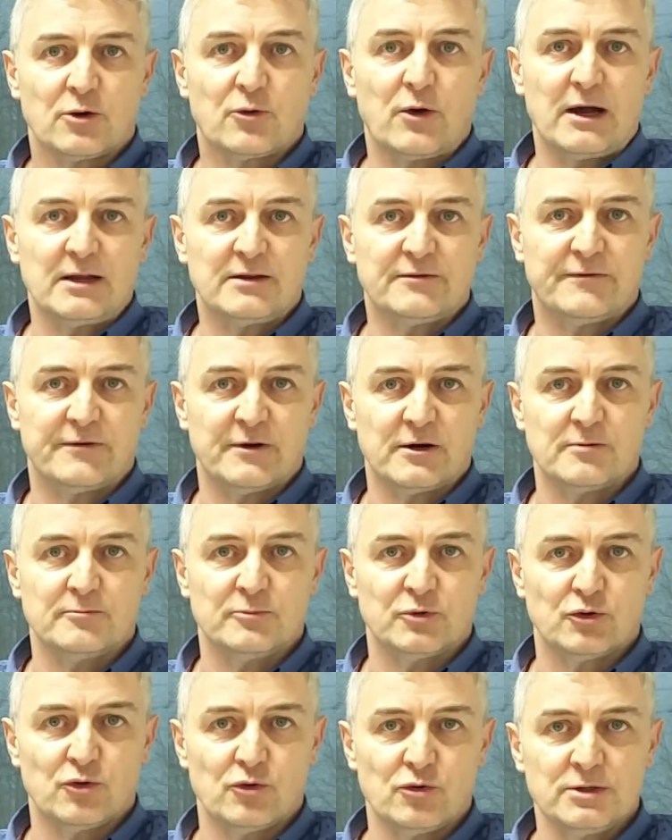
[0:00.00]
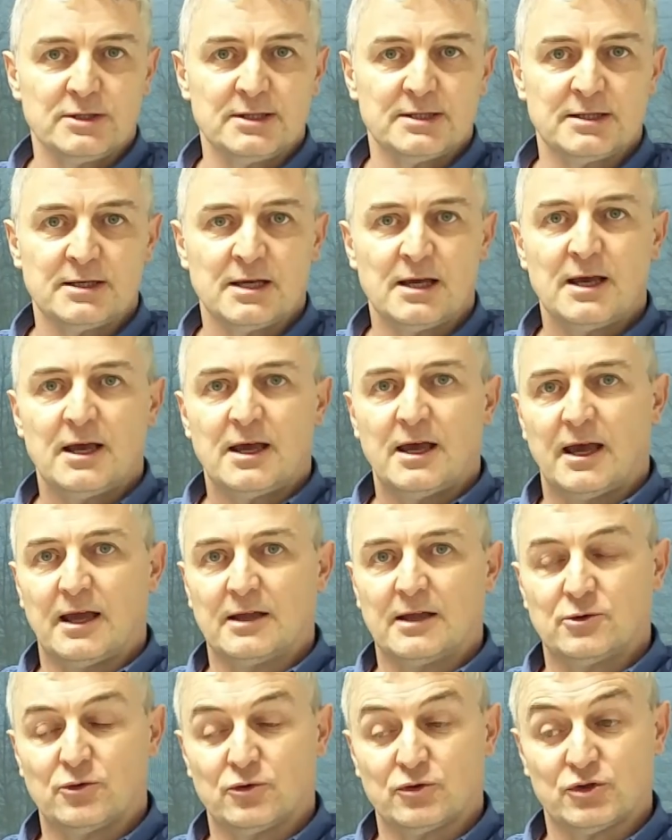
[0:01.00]
quite firm rules,
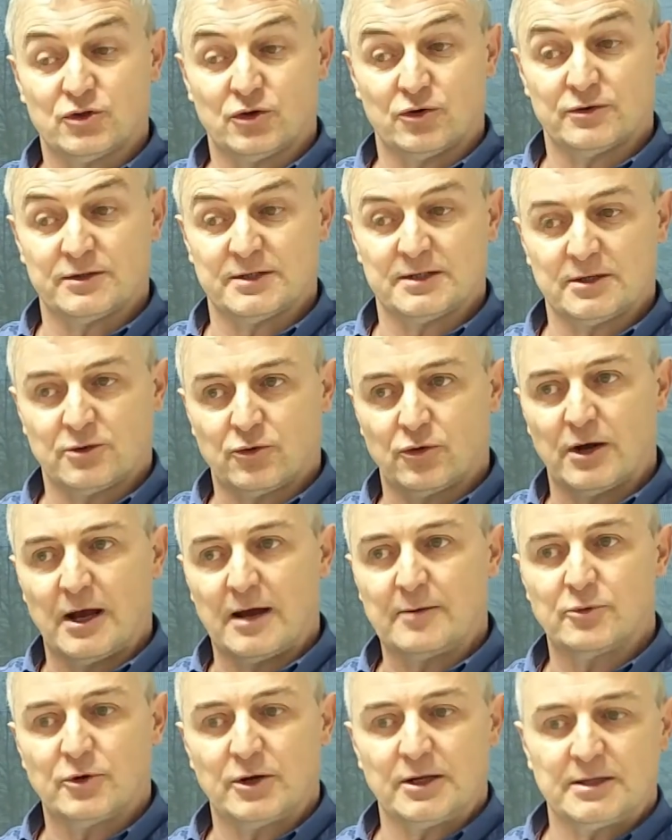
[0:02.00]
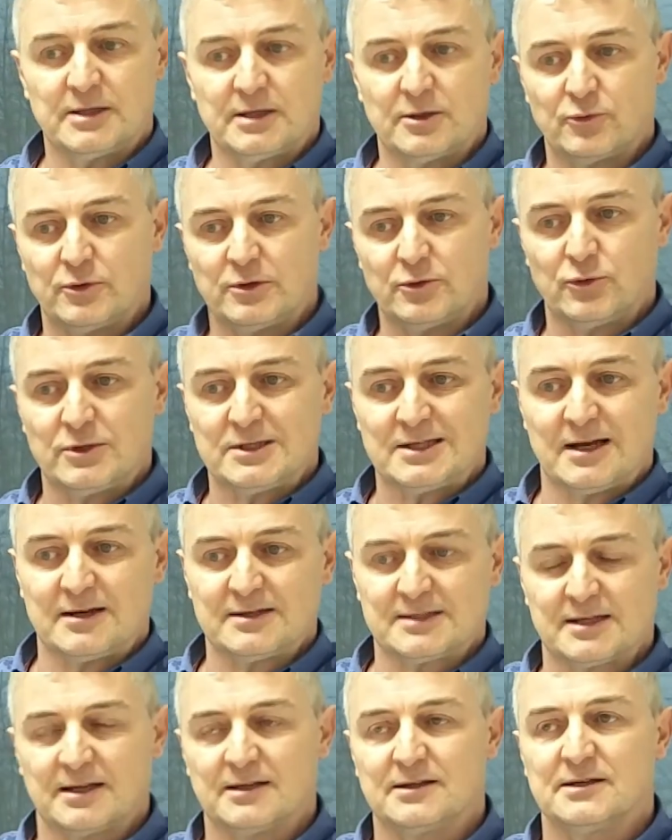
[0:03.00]
and also collaborating with some
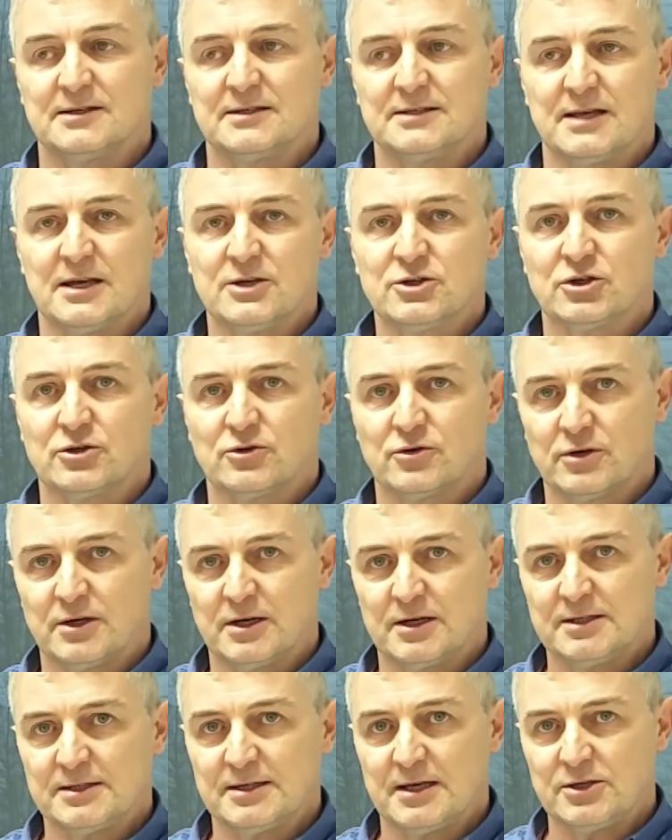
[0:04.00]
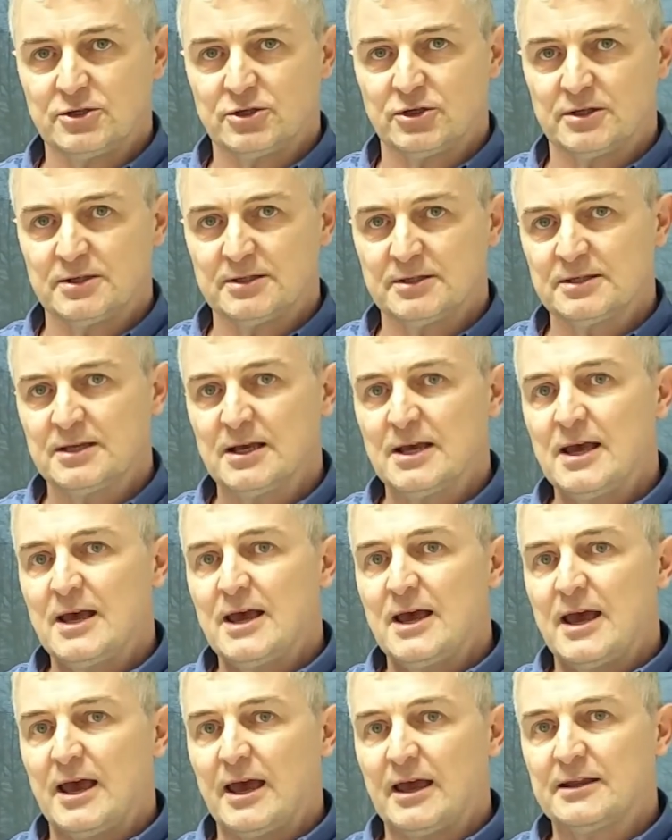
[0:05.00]
standardization organizations,
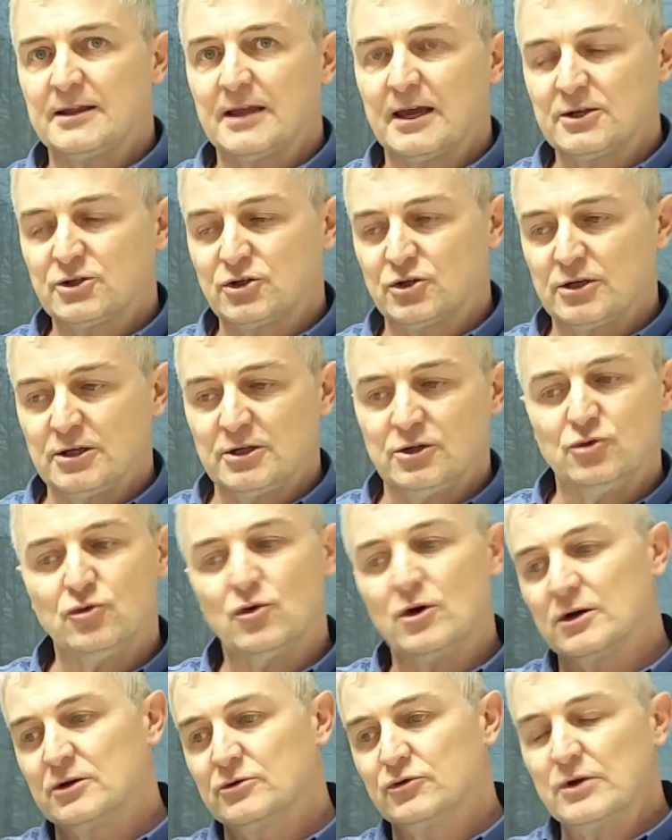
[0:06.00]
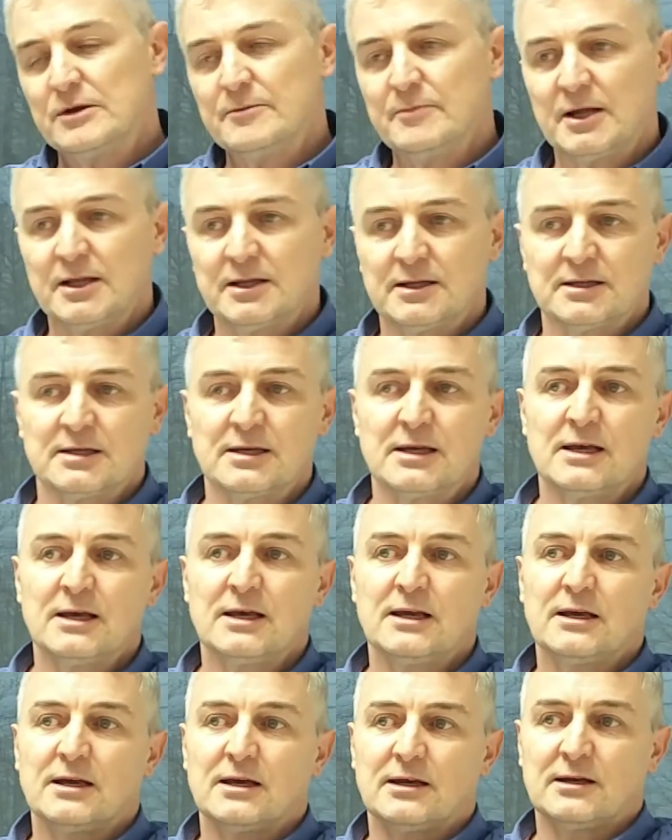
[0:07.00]
and actually do agreement
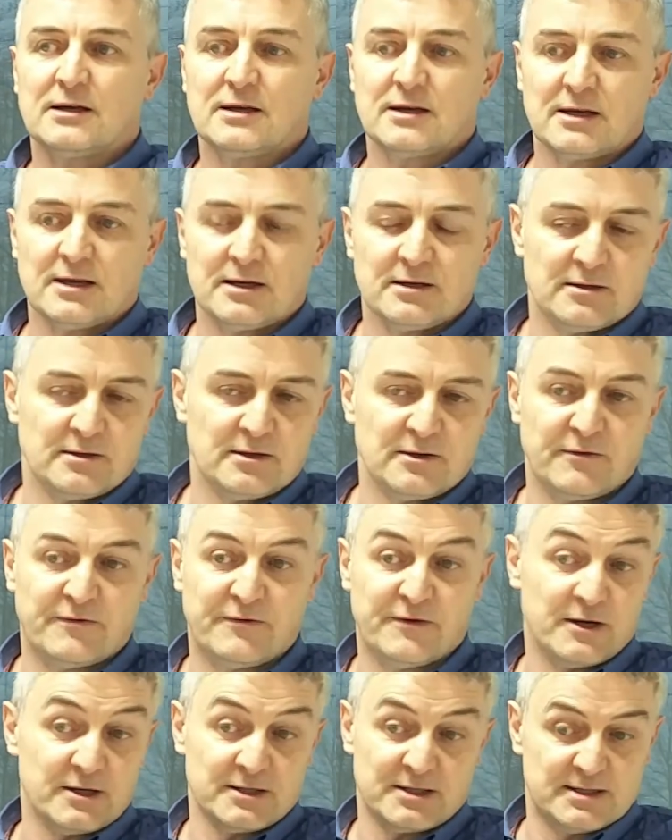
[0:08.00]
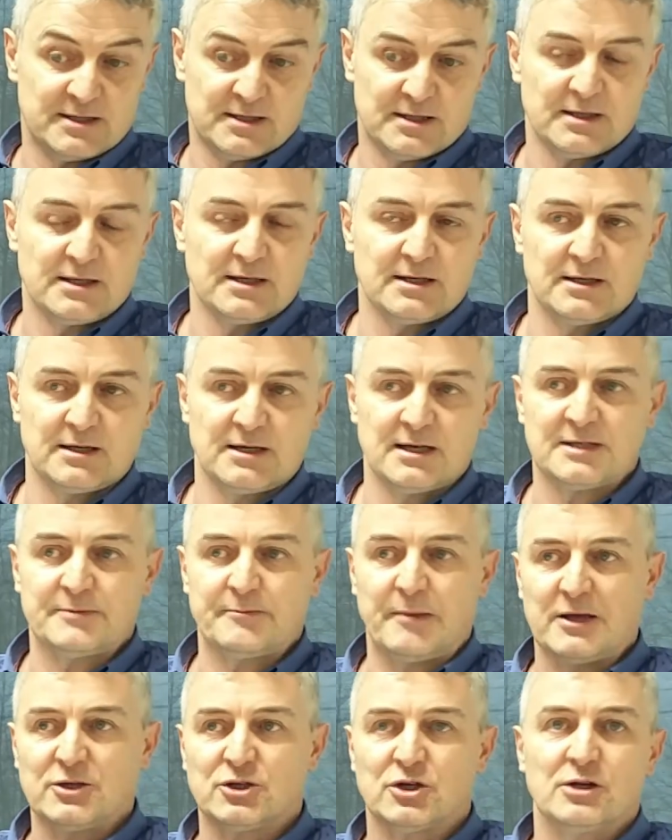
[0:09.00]
first,
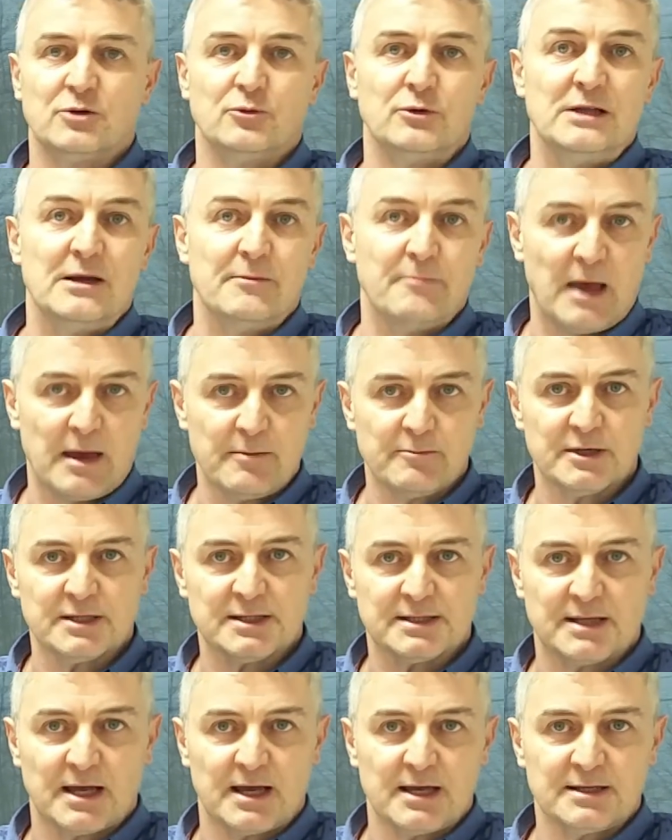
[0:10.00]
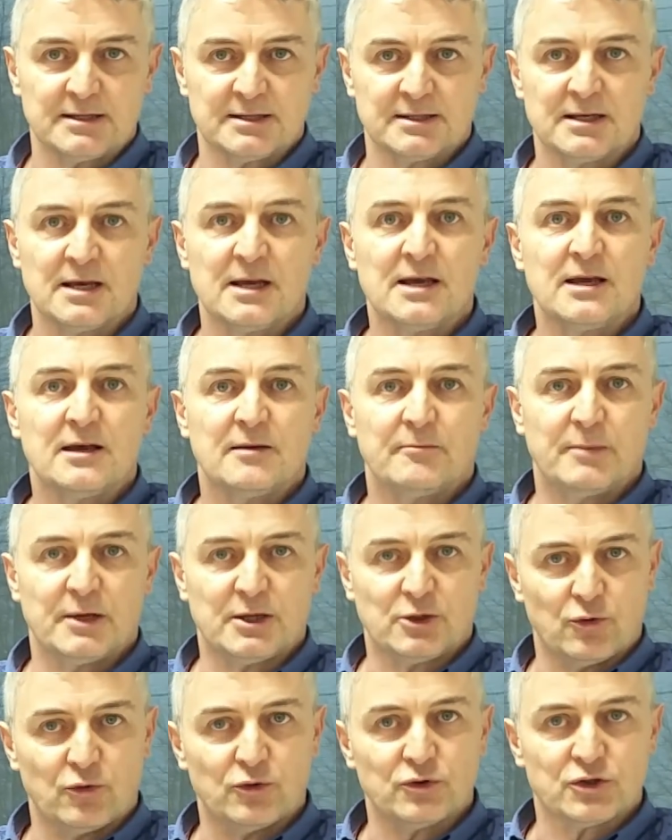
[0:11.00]
especially with the member states,
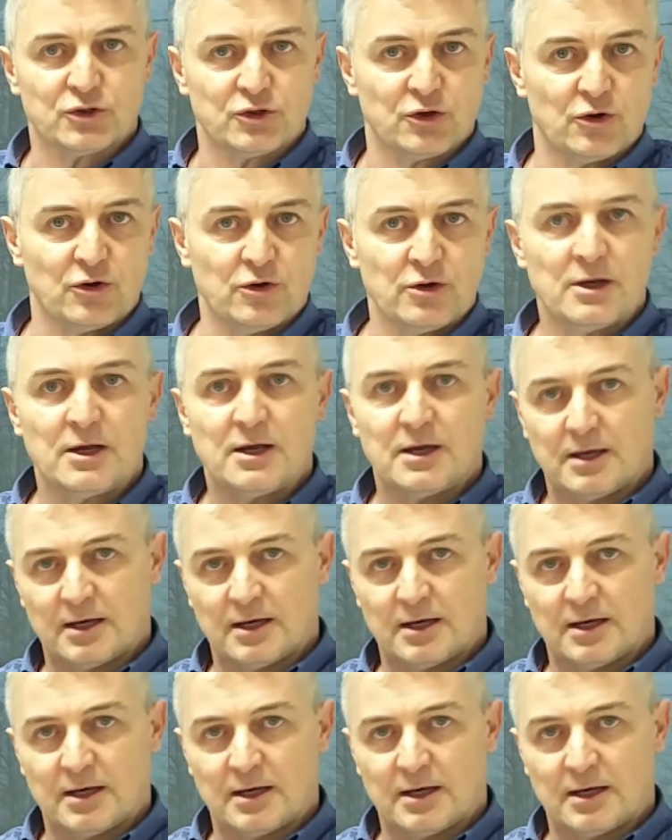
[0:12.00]
but also